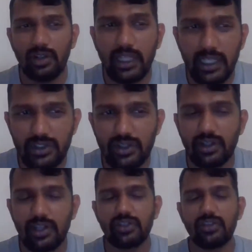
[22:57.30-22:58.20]
lead
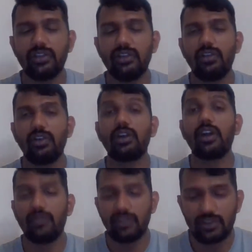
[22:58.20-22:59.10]
generation or
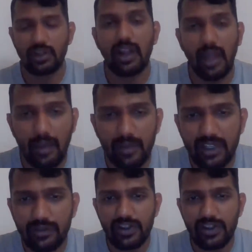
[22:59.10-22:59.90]
conversion happening